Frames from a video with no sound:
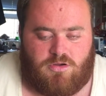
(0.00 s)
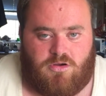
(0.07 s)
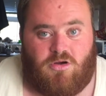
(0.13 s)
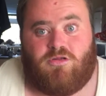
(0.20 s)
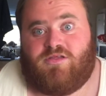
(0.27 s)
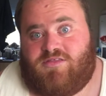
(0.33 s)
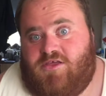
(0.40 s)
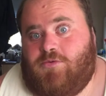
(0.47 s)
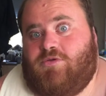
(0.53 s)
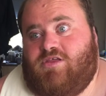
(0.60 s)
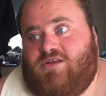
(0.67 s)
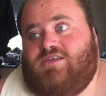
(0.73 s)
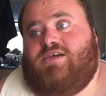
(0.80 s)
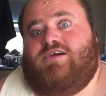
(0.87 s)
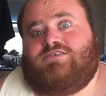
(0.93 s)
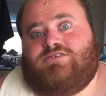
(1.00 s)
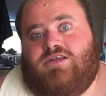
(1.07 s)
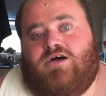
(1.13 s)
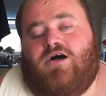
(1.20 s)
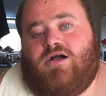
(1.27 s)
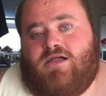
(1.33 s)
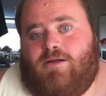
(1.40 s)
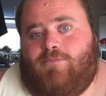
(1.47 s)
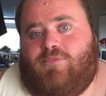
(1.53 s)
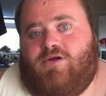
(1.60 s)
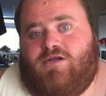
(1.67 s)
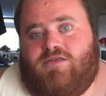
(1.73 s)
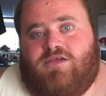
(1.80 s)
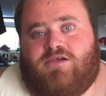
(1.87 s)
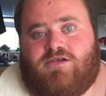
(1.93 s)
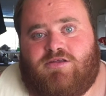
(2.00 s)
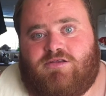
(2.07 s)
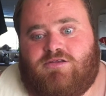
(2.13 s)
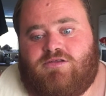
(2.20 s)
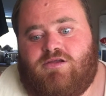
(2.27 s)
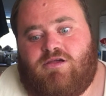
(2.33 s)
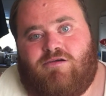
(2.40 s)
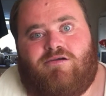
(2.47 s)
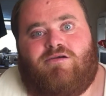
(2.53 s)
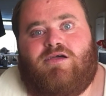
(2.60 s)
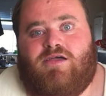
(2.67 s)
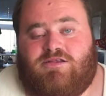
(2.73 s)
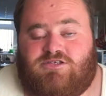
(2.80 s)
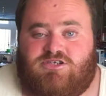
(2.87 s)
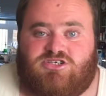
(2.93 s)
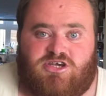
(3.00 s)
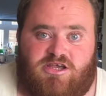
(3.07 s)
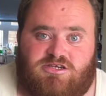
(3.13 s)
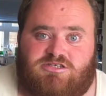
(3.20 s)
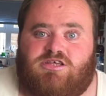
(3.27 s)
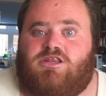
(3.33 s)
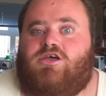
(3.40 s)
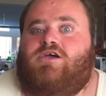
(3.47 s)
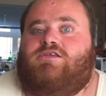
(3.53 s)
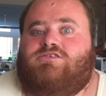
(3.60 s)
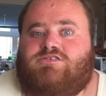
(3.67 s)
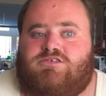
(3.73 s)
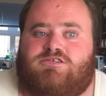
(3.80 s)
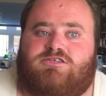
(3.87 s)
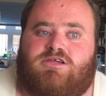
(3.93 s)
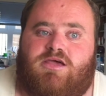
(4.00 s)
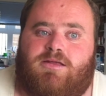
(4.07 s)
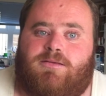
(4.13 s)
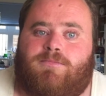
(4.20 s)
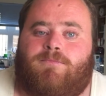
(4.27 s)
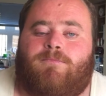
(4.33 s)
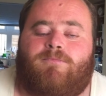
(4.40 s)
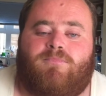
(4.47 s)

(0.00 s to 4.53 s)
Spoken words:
Only thing with the DSLR camera, you can interchange the lenses and